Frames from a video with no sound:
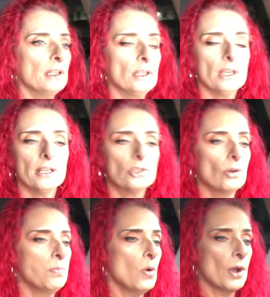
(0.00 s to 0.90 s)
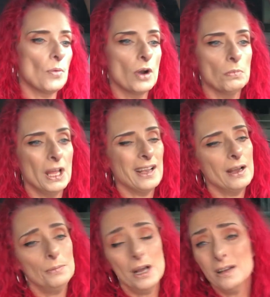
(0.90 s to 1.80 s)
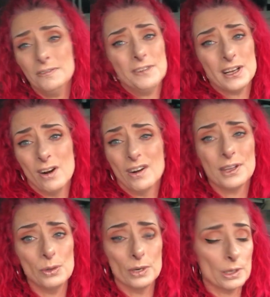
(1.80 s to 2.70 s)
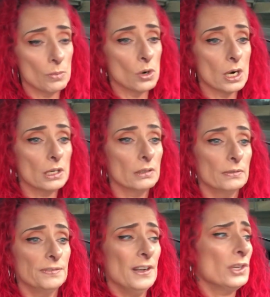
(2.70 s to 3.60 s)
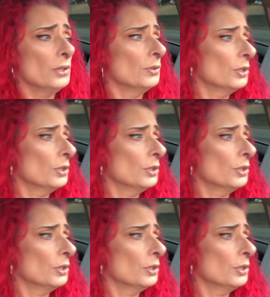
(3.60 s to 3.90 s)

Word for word: you get to a point where I'm like, I'm not gonna fucking argue anymore fuck you.